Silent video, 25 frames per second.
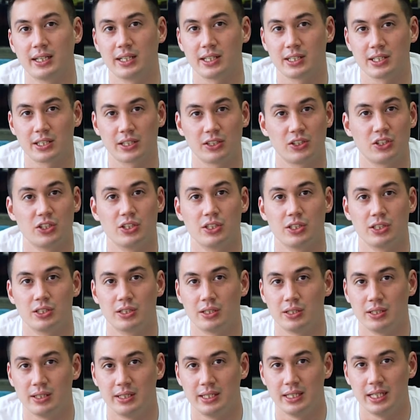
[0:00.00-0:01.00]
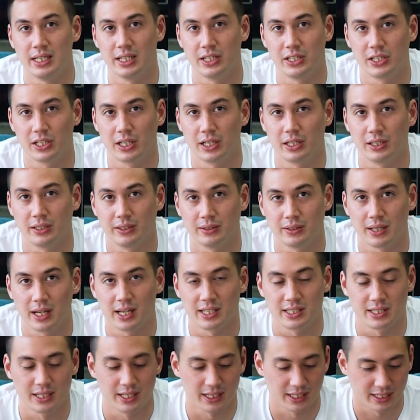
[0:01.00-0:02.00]
such as DHL
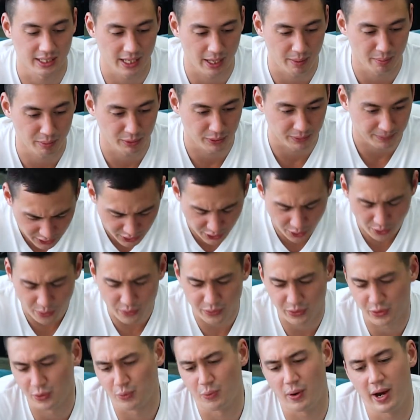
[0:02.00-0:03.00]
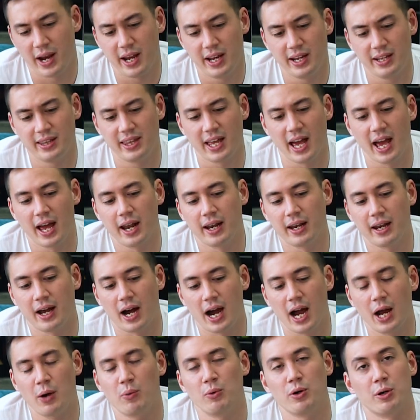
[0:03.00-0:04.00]
as an example. So the way that
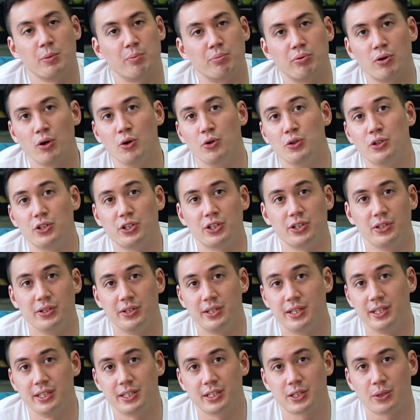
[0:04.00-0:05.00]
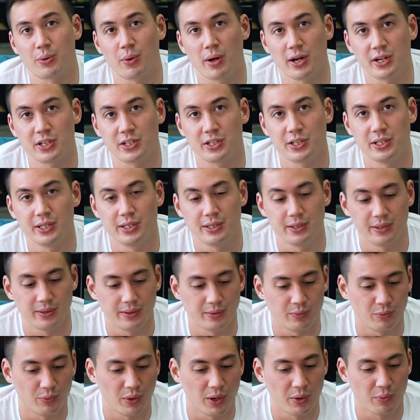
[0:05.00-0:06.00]
I would approach this question
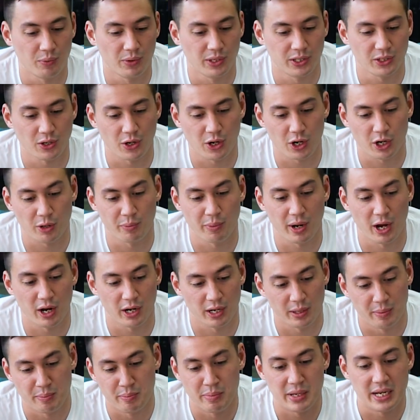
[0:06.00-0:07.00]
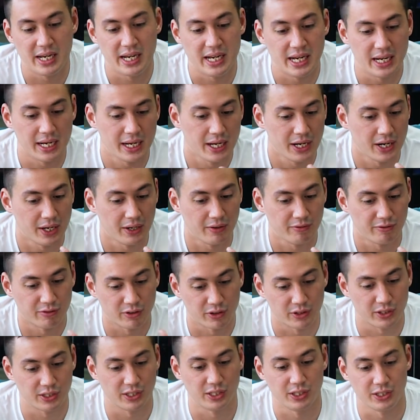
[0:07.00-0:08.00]
when we talk about immediate
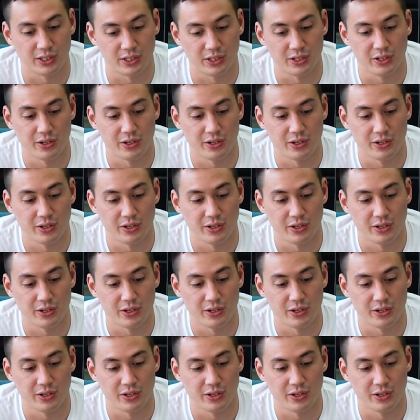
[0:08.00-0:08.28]
versus